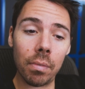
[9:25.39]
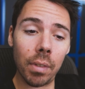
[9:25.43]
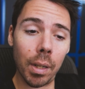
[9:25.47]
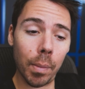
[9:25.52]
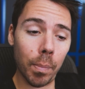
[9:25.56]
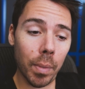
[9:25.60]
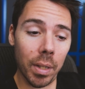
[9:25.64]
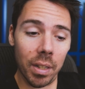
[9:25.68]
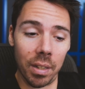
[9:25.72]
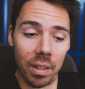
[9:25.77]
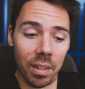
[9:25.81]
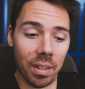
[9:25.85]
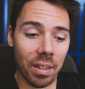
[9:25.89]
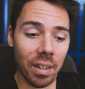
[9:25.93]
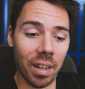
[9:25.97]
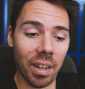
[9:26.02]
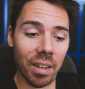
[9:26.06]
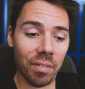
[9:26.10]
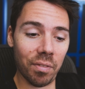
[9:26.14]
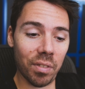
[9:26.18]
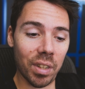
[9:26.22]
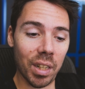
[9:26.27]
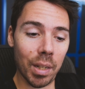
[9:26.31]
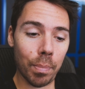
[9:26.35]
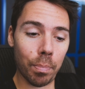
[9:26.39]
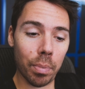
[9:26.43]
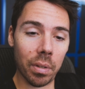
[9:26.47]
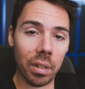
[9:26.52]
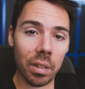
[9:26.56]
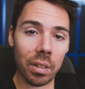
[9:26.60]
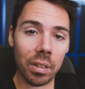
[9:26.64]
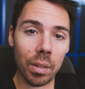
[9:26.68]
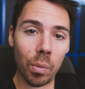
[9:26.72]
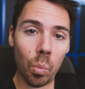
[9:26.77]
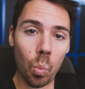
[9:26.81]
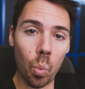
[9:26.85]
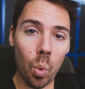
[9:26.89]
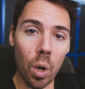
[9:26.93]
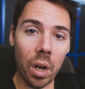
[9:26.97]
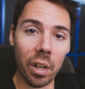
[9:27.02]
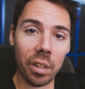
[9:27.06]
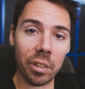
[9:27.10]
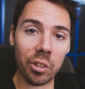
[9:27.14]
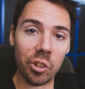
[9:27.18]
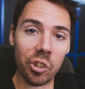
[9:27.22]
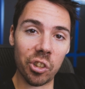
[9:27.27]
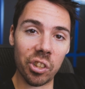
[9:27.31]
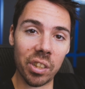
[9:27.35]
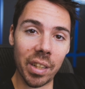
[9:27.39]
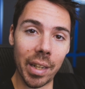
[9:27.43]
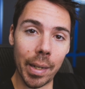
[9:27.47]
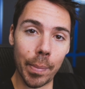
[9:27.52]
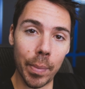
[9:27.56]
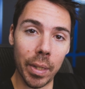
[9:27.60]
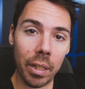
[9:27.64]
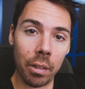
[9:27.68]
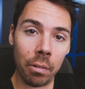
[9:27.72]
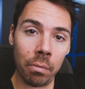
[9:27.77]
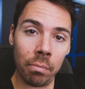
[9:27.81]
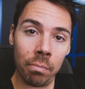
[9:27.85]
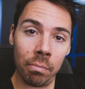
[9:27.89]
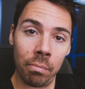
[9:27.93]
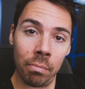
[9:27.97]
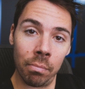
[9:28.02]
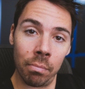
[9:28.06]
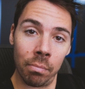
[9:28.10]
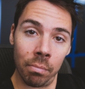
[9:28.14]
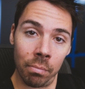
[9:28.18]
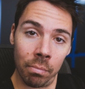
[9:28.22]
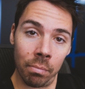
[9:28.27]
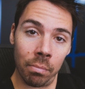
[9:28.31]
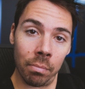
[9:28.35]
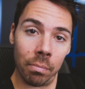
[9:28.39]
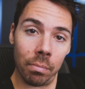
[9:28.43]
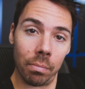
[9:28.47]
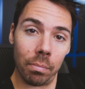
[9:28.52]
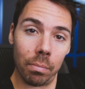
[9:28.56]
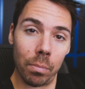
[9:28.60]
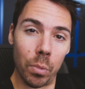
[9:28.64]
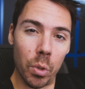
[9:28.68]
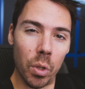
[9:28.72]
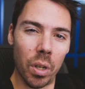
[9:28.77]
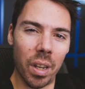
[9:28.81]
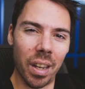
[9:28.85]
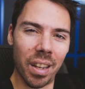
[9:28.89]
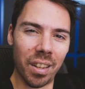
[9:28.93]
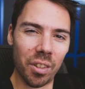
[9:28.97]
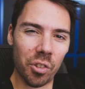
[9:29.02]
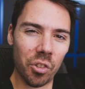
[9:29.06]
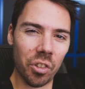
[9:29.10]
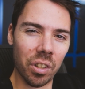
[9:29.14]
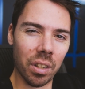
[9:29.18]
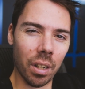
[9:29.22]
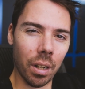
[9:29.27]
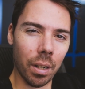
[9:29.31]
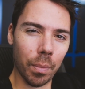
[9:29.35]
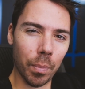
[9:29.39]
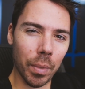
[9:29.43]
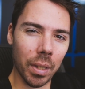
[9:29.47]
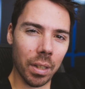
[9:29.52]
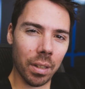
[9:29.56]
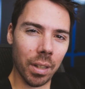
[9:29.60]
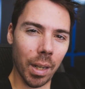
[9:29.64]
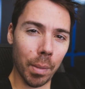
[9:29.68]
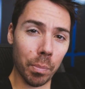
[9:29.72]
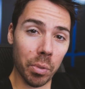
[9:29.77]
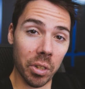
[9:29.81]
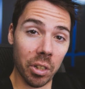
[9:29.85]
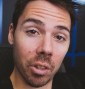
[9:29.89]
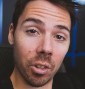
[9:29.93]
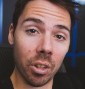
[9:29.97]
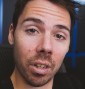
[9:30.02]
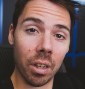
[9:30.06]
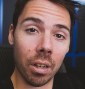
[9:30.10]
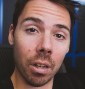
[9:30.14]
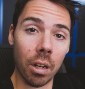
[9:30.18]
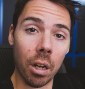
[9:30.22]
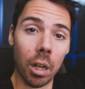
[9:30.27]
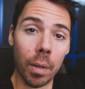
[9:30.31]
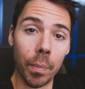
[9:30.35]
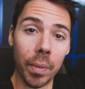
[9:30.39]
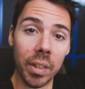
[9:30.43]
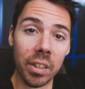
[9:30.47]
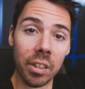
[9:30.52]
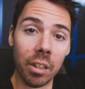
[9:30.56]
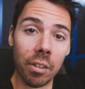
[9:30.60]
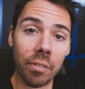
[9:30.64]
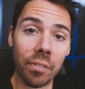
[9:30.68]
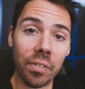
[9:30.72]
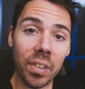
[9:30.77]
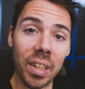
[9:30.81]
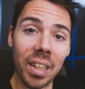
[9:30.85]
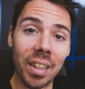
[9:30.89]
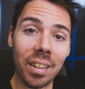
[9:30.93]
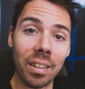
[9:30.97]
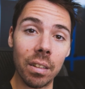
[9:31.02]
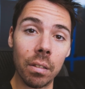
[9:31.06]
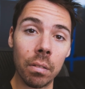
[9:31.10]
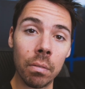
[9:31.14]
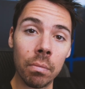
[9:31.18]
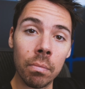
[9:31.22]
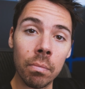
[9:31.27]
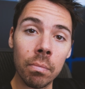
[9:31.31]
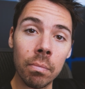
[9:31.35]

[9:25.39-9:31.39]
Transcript: I might dive deep into some wild salmon. You can't stop me. I'm still gonna call myself vegan.